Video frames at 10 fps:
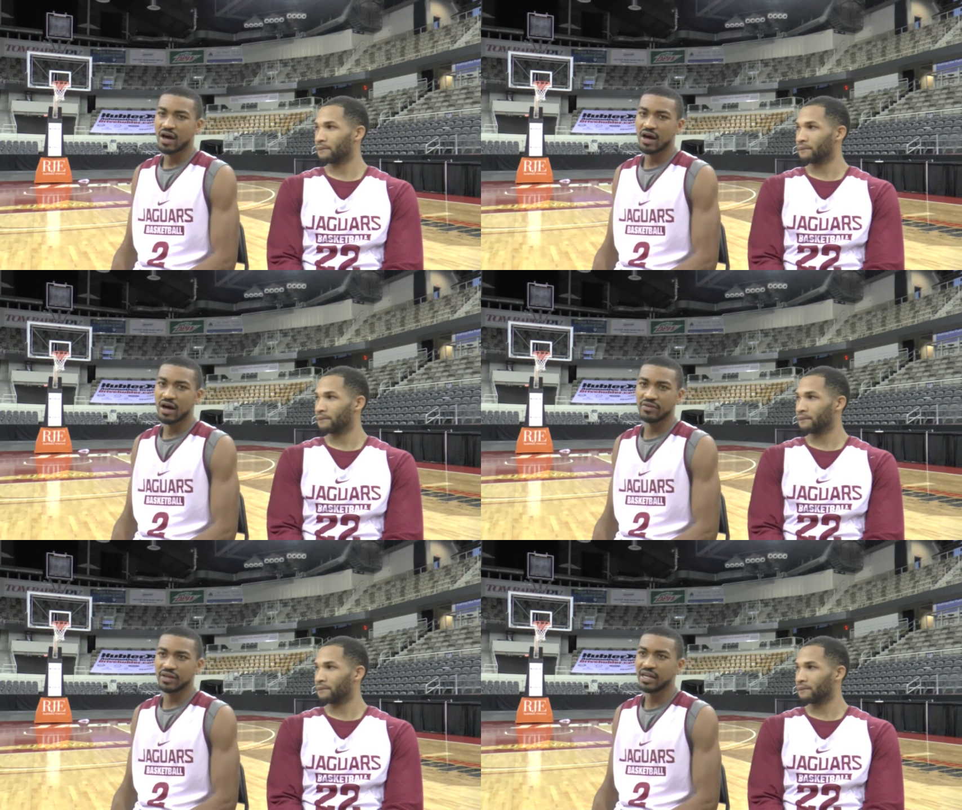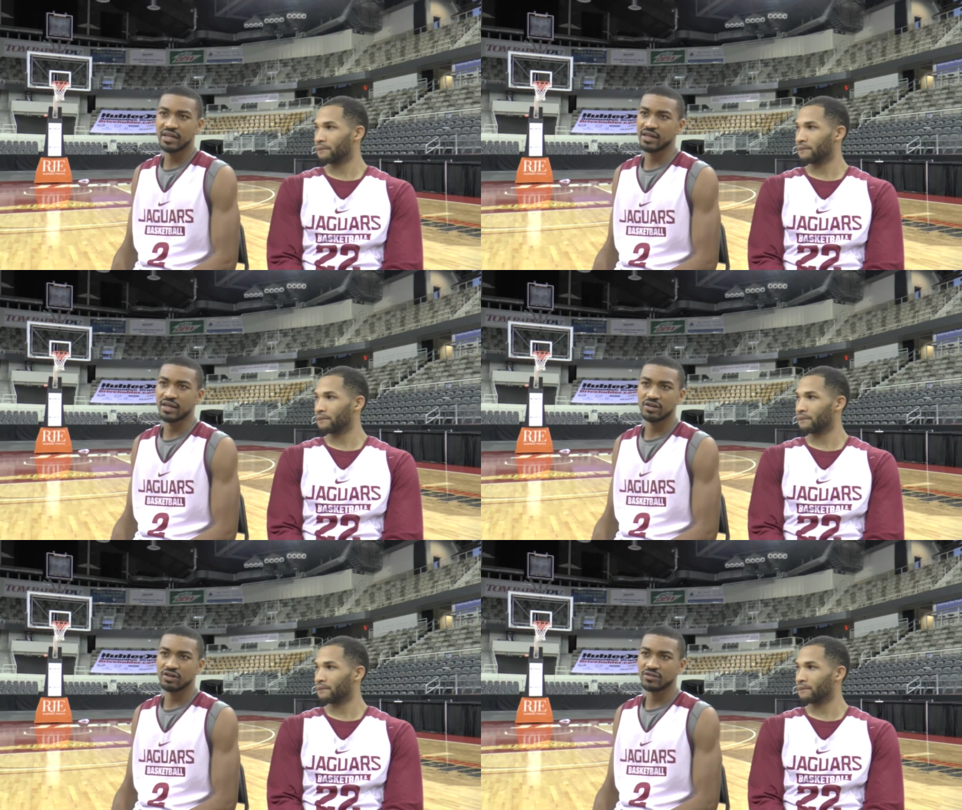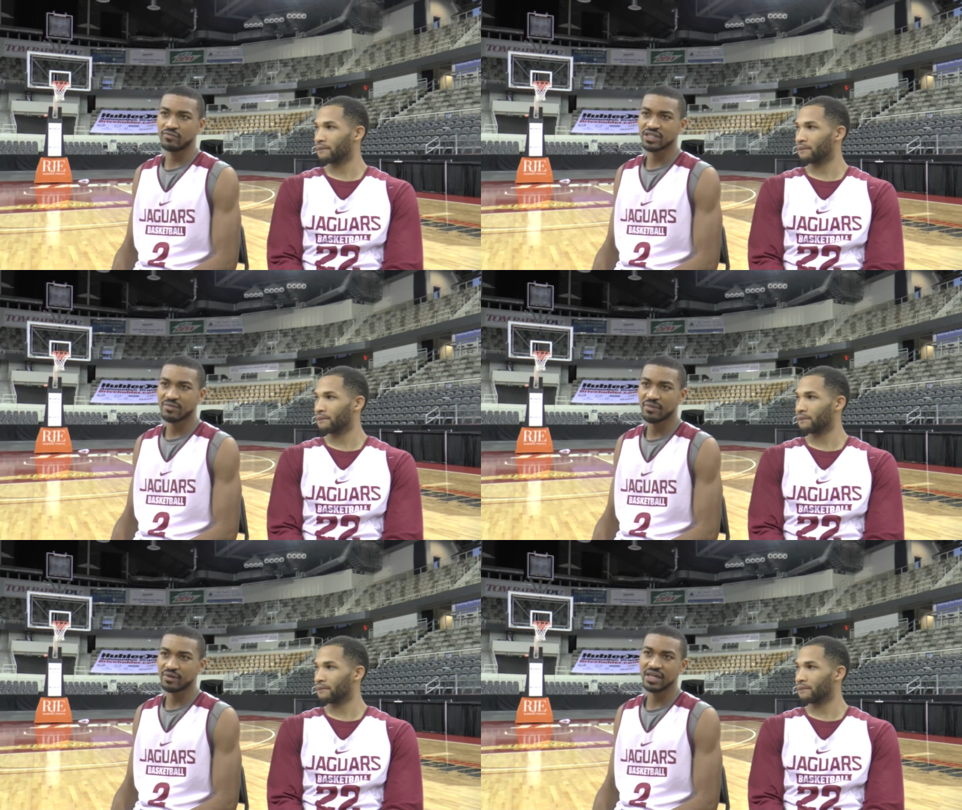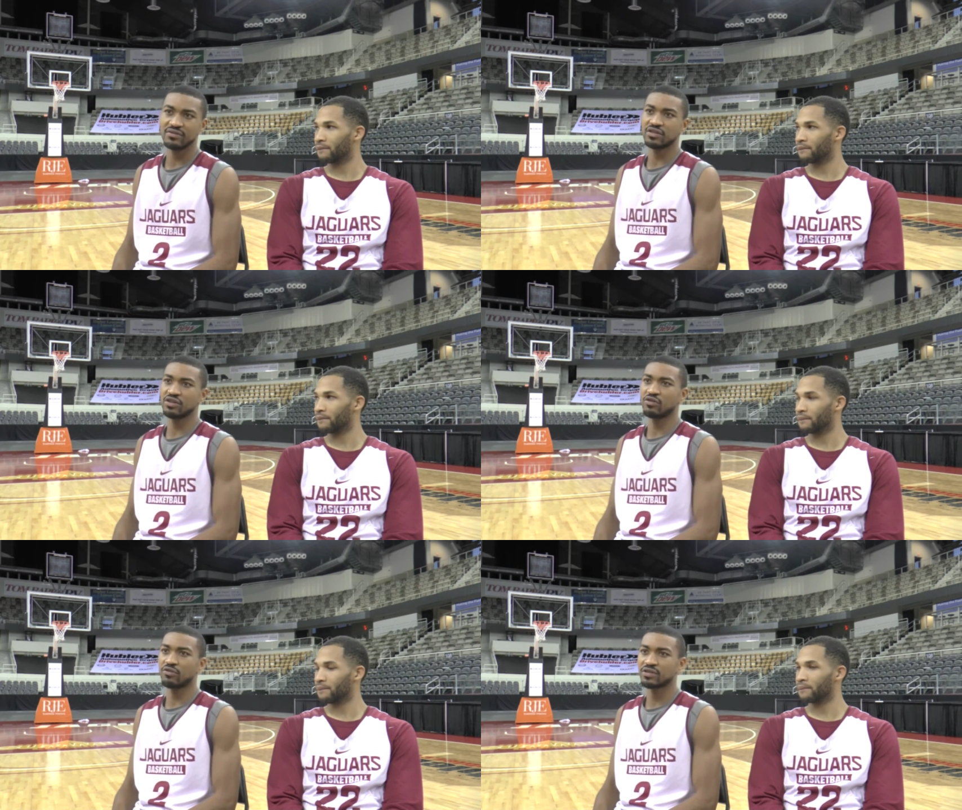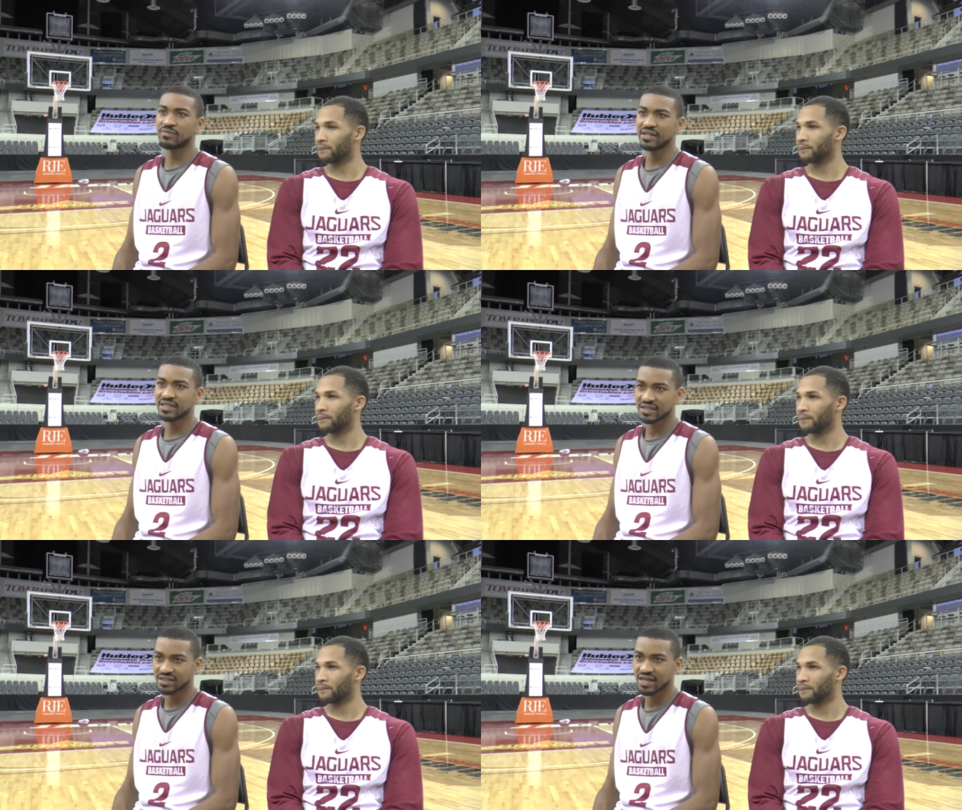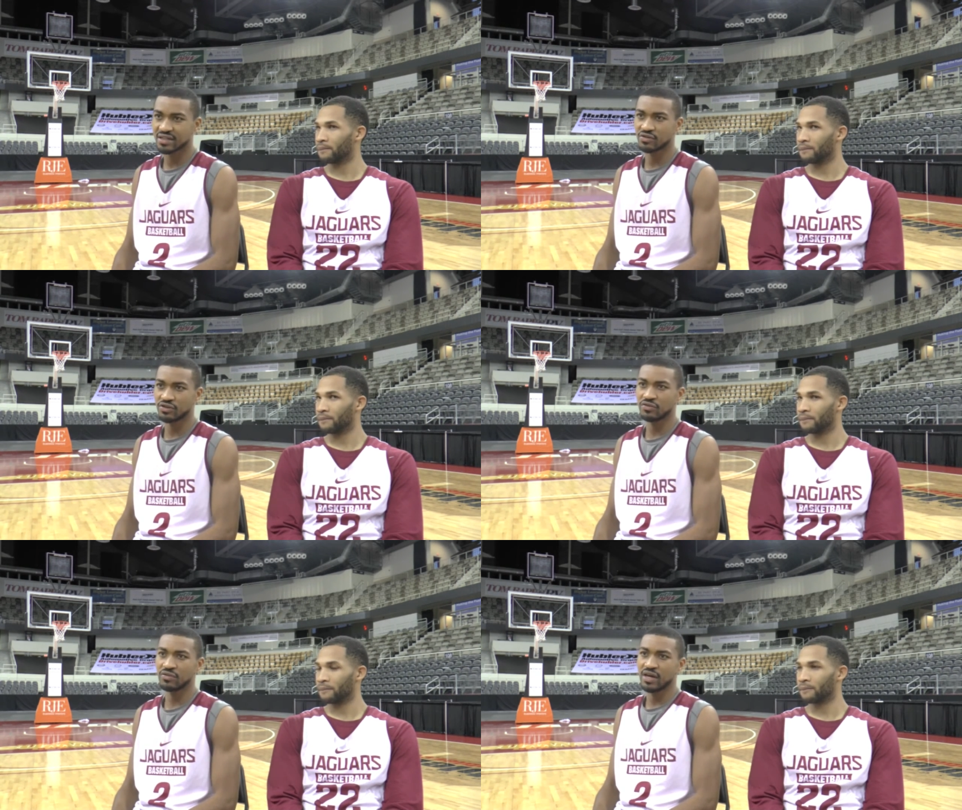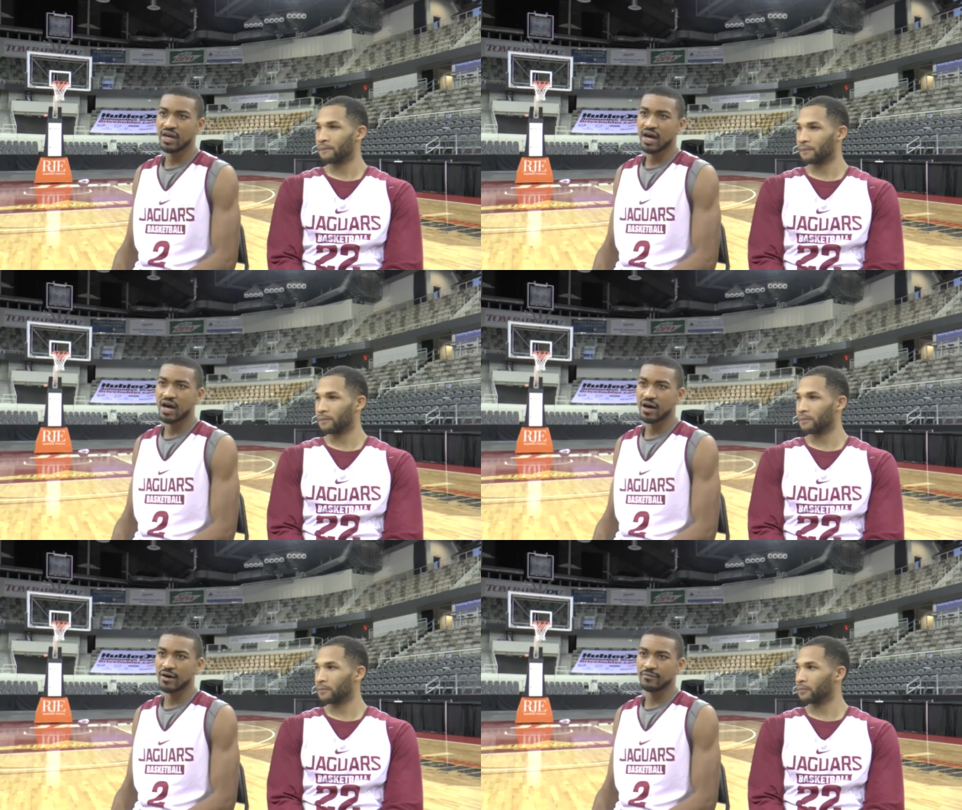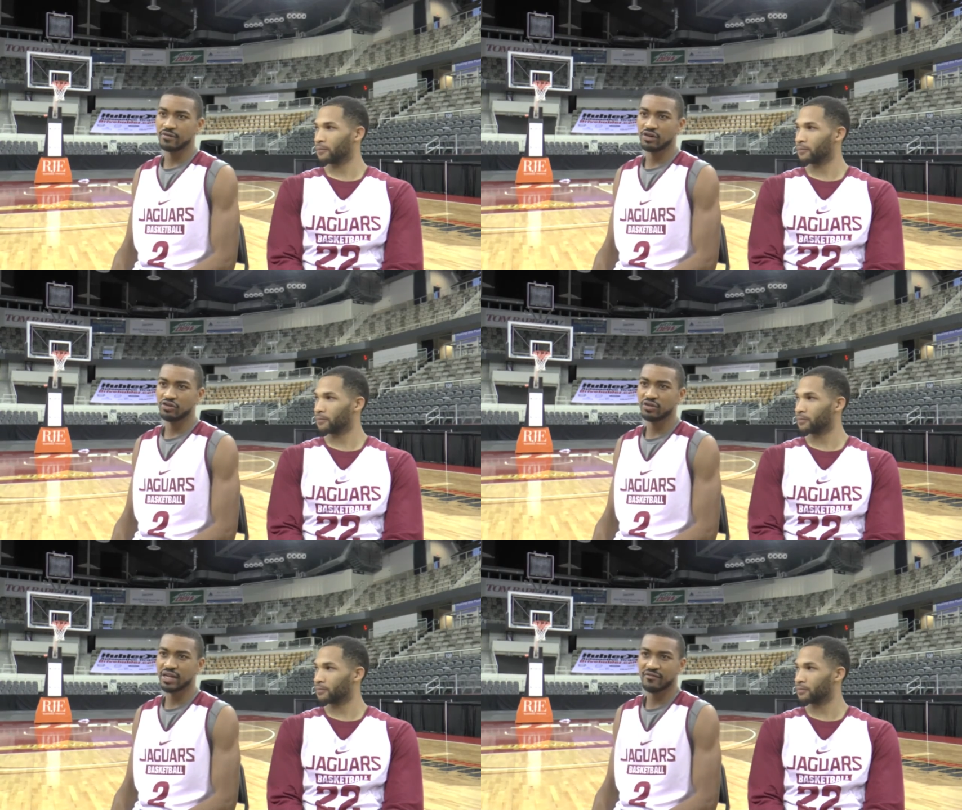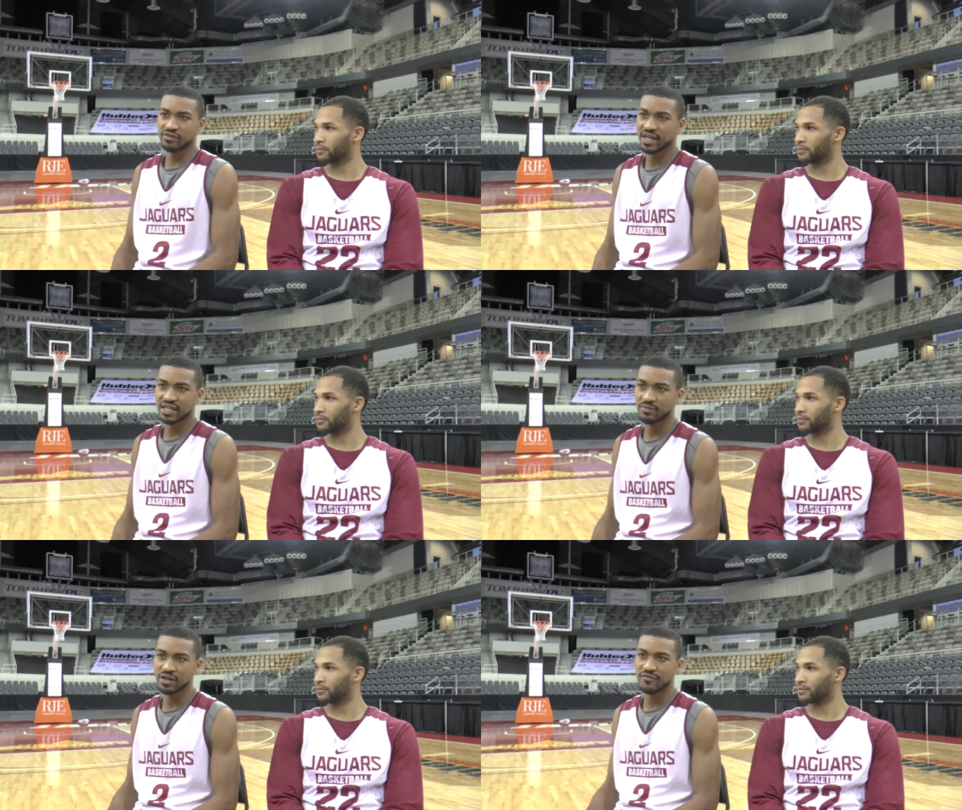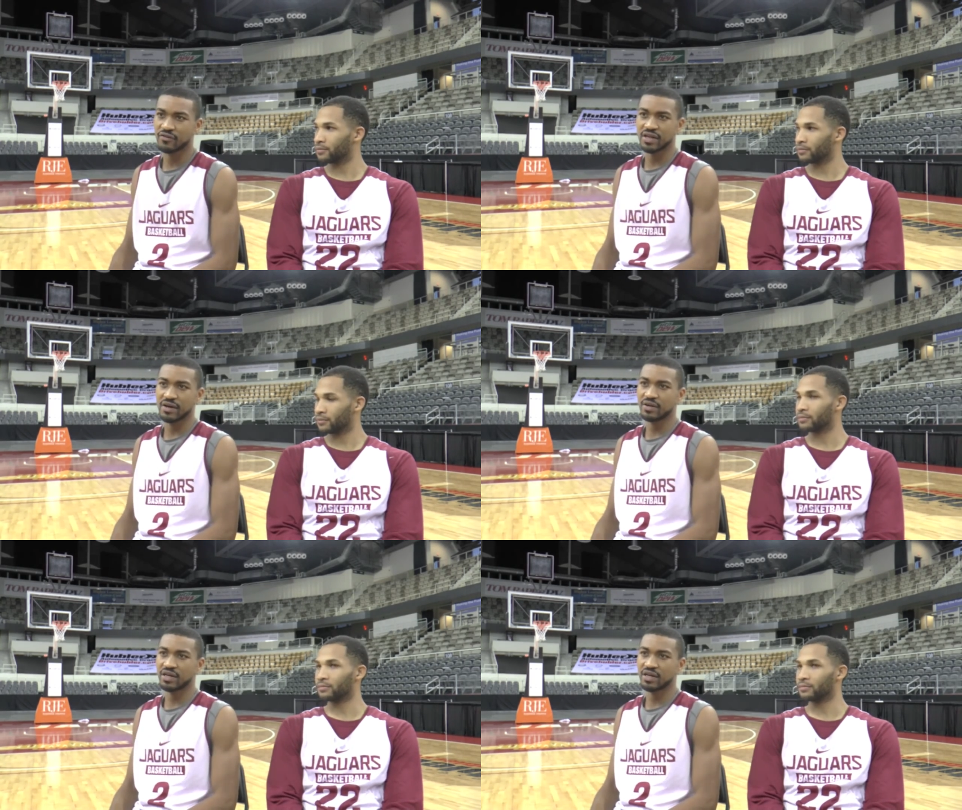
Speaker 1: uh, than anything. You know, when somebody believes in you or somebody takes a chance on you, uh, you know, you can never thank them enough for that.